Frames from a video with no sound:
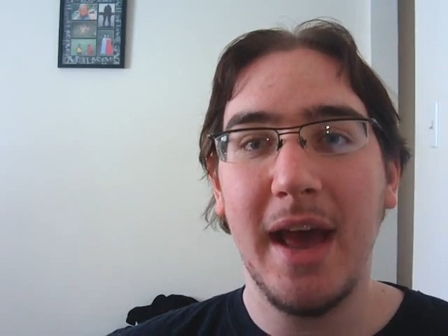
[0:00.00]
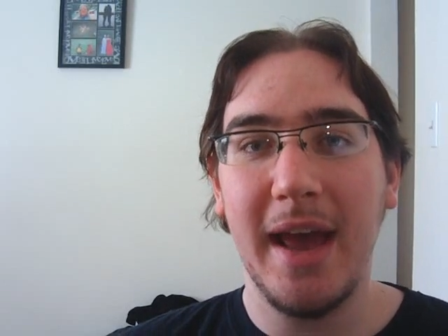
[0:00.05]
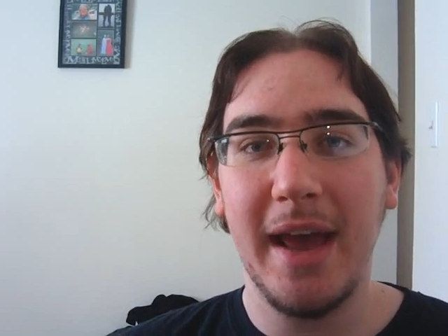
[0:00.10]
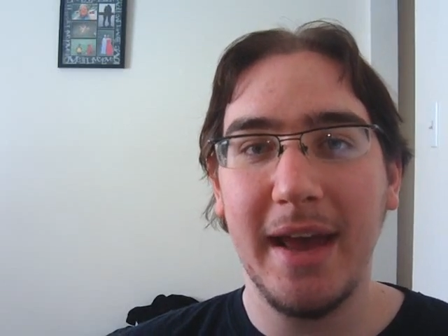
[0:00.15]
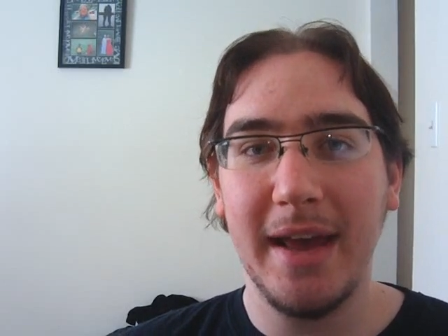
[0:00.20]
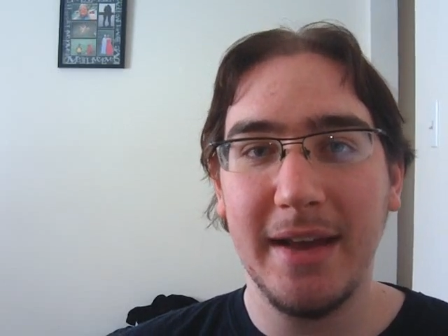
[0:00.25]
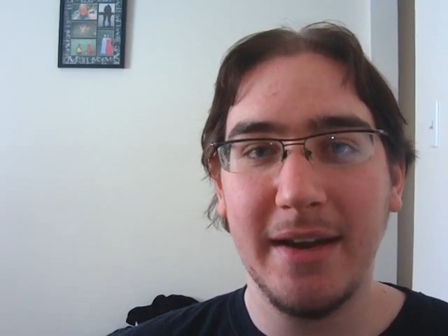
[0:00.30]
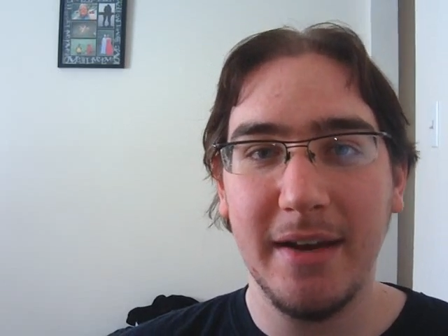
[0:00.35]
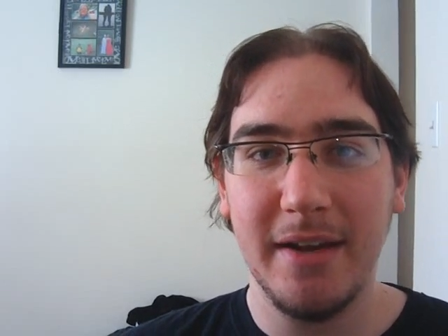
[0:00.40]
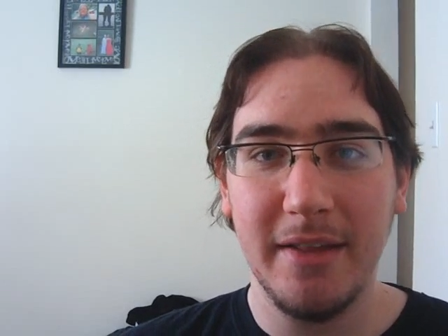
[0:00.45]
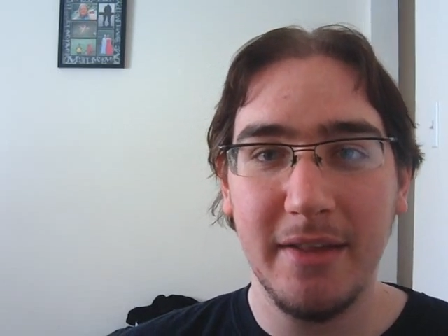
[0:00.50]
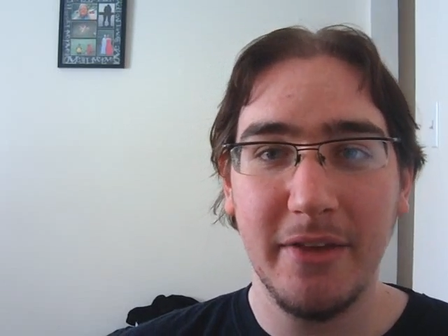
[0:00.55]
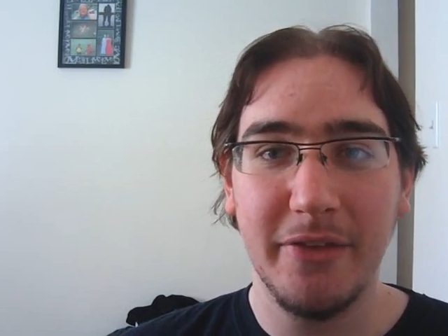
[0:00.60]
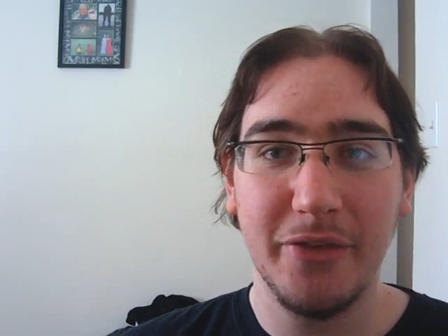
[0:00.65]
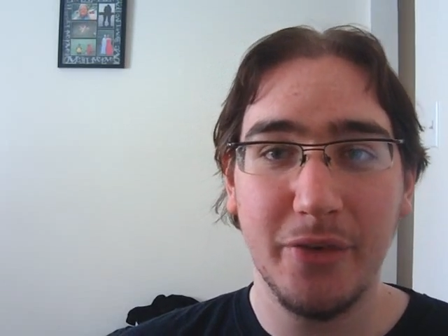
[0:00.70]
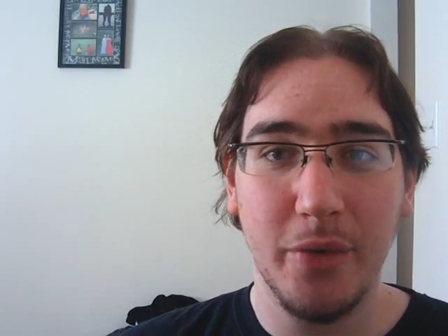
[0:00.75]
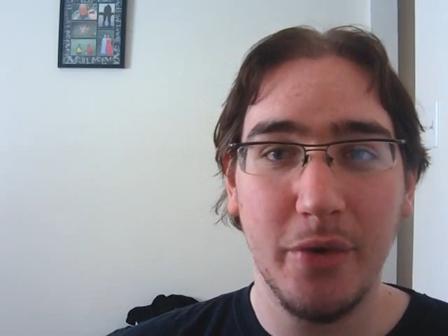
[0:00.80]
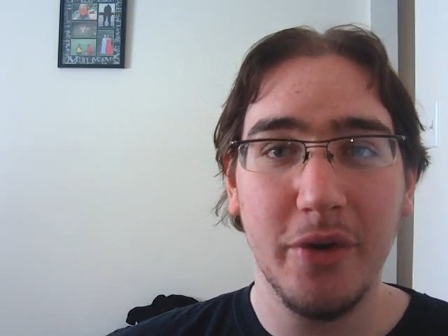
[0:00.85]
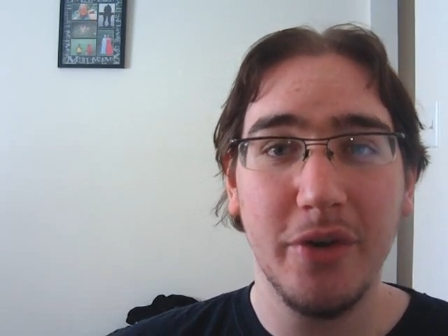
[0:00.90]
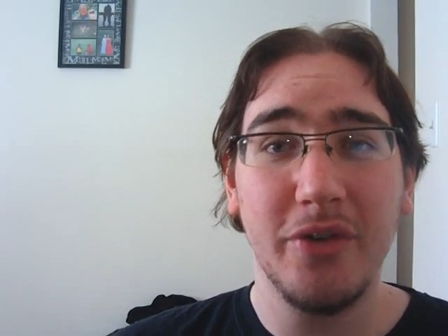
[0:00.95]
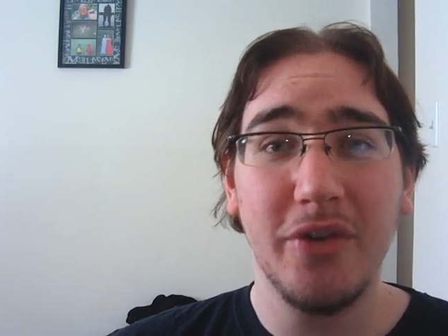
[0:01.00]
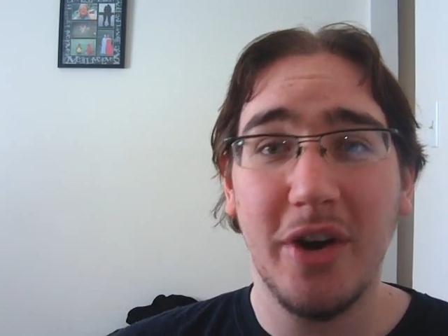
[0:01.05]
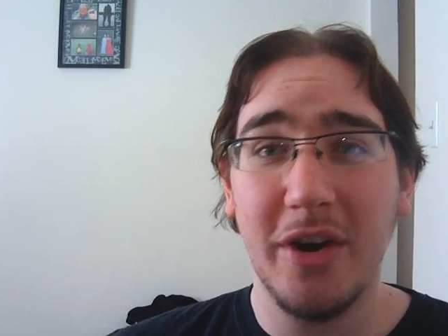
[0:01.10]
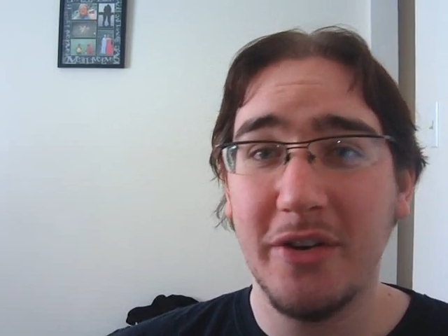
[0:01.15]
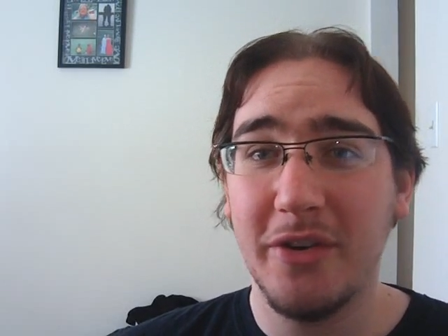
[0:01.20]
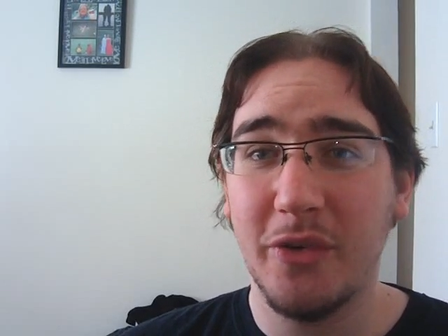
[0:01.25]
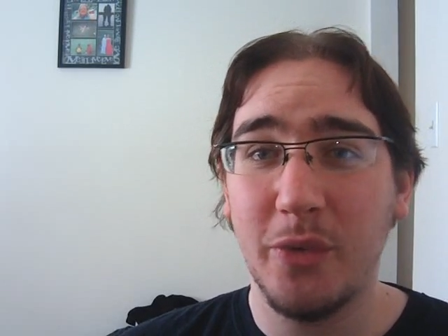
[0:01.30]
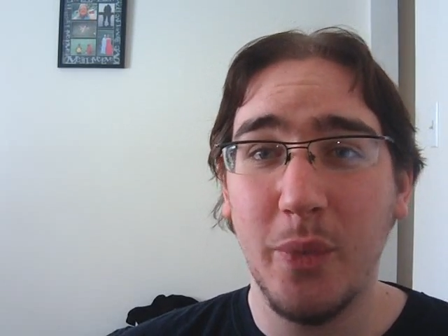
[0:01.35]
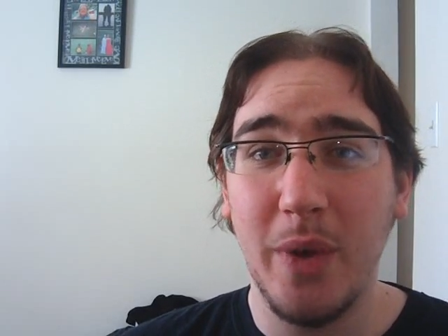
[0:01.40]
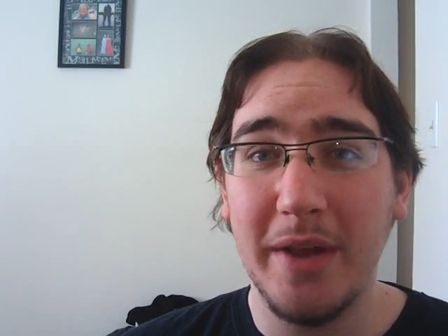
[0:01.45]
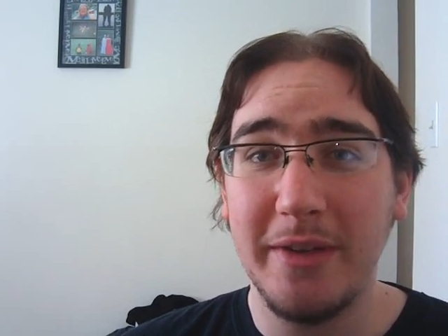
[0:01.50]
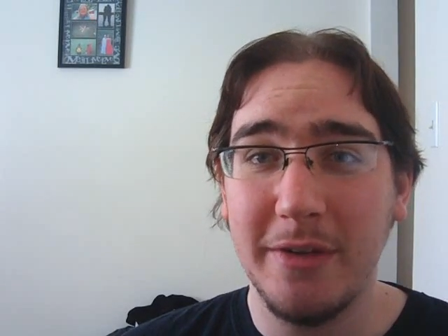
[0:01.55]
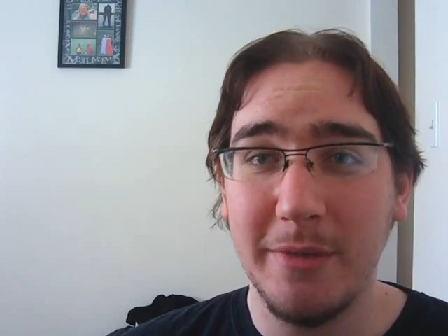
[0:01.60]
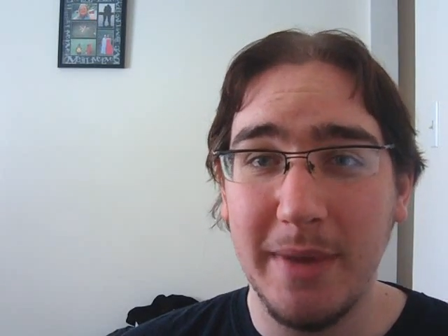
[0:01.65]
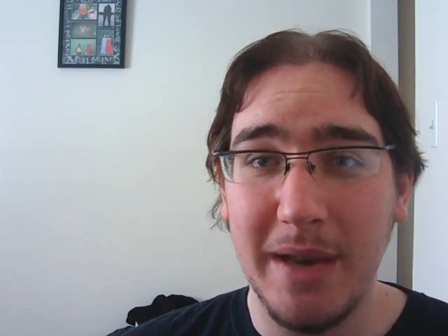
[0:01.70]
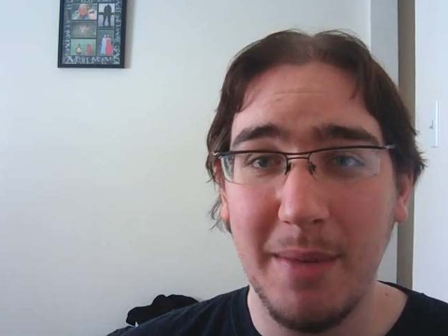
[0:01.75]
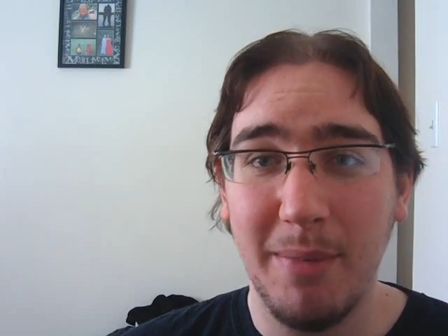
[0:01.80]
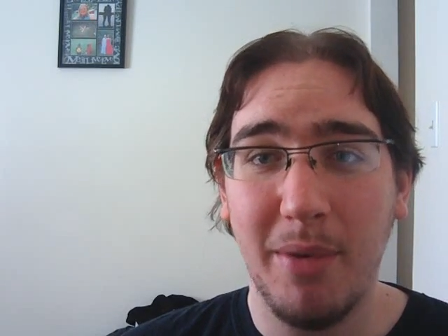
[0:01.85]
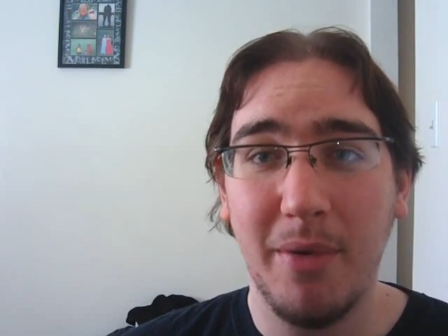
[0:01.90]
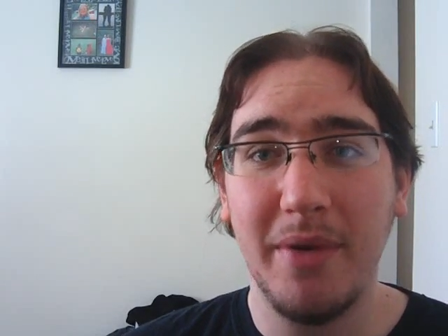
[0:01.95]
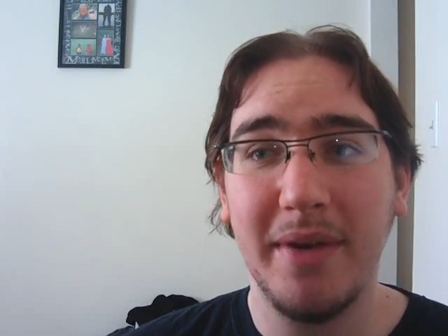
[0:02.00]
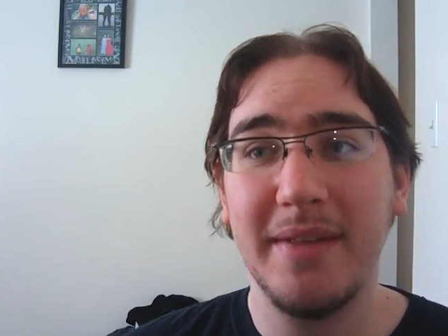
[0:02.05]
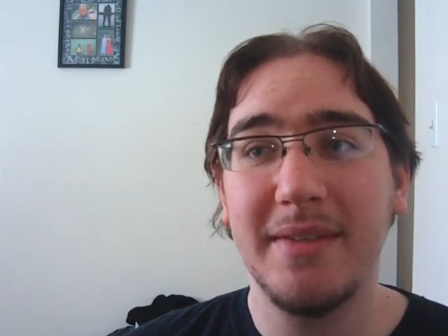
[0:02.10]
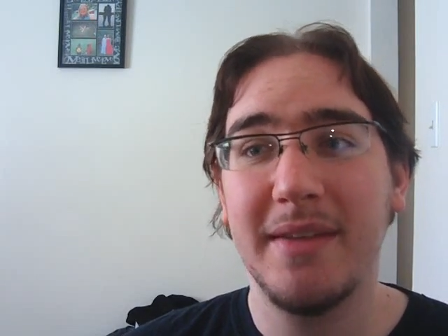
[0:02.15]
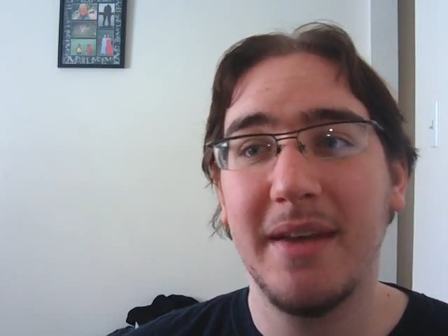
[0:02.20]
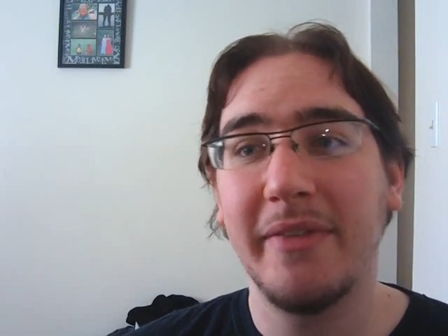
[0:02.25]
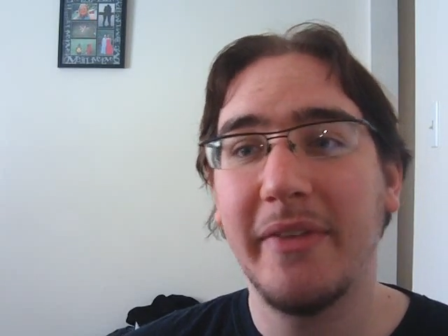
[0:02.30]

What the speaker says: And the Scourge are just way too many points,